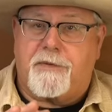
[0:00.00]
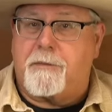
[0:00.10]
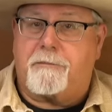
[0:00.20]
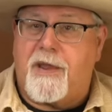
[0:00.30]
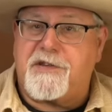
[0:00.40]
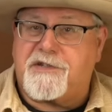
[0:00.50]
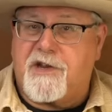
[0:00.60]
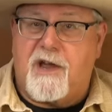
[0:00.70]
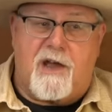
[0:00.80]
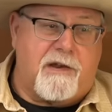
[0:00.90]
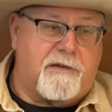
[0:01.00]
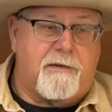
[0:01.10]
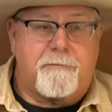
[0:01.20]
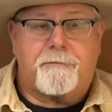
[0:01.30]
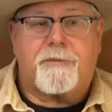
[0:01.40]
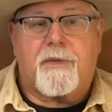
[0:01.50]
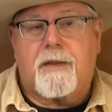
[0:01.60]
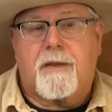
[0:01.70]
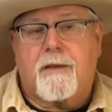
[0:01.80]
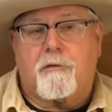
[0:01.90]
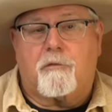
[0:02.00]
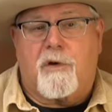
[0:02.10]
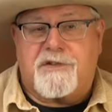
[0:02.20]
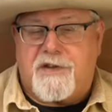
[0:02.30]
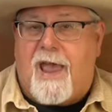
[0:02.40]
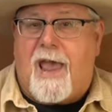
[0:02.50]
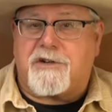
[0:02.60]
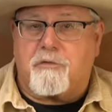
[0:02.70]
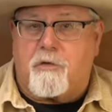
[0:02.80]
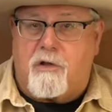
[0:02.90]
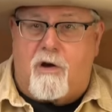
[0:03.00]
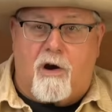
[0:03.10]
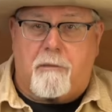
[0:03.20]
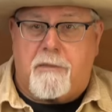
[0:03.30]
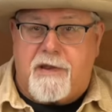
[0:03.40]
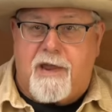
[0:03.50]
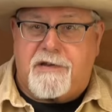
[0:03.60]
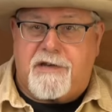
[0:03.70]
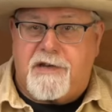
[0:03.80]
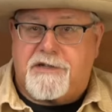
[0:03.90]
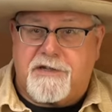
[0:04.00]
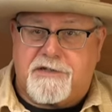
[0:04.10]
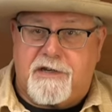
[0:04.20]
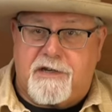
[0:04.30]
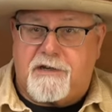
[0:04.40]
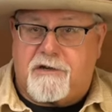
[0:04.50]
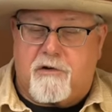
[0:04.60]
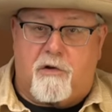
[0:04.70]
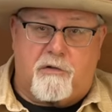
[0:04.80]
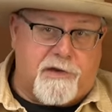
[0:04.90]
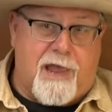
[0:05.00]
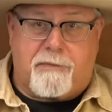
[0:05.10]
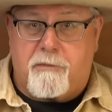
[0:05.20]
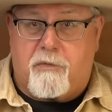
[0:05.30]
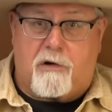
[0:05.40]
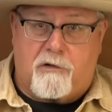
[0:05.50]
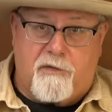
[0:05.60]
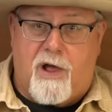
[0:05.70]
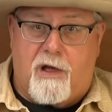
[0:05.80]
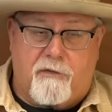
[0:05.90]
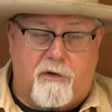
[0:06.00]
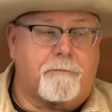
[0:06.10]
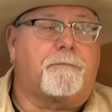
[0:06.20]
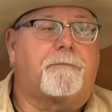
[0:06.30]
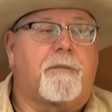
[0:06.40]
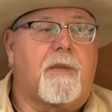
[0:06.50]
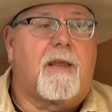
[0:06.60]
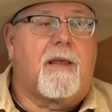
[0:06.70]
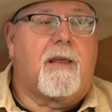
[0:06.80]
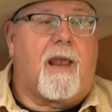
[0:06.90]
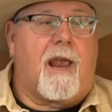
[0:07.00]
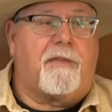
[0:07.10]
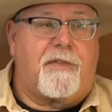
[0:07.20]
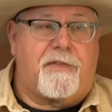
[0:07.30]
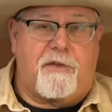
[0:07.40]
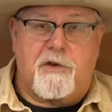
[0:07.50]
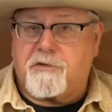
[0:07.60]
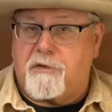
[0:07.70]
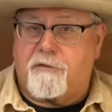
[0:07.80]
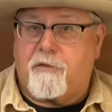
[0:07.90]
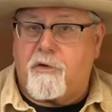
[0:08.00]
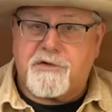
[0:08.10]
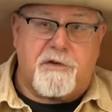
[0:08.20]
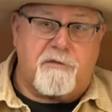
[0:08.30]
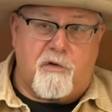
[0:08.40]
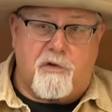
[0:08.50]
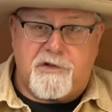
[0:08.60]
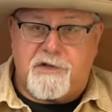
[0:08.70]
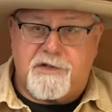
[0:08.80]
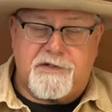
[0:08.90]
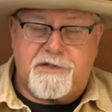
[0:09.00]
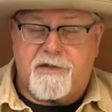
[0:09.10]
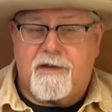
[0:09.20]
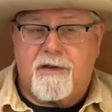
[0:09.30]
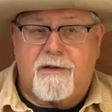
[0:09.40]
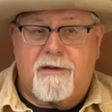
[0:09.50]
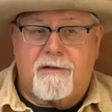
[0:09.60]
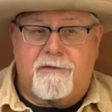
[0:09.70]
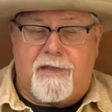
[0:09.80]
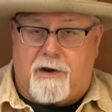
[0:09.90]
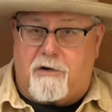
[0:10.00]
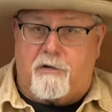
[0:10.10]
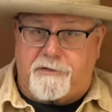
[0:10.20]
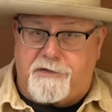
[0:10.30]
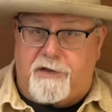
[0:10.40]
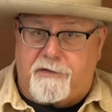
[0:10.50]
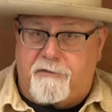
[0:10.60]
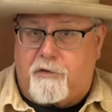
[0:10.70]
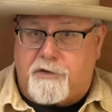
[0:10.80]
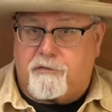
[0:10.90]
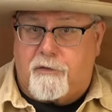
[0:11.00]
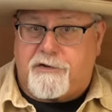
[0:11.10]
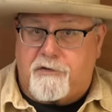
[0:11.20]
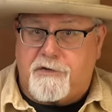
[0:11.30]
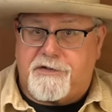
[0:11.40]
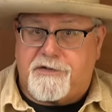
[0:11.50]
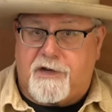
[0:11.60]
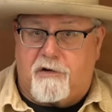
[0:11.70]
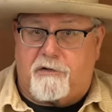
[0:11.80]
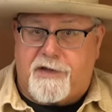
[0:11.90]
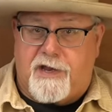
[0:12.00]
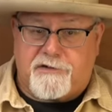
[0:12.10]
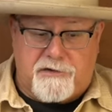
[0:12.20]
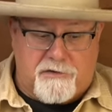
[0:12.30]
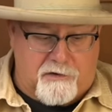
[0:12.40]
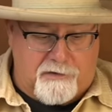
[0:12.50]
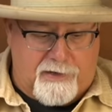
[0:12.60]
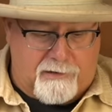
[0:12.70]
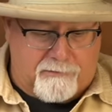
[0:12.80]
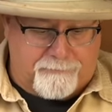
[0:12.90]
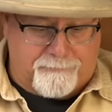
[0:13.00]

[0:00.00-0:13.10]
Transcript: But the base gun was an actual Army 1860 Colt cap and ball revolver. And those were the first conversions that Colt did, the first Richards that Colt actually turned out.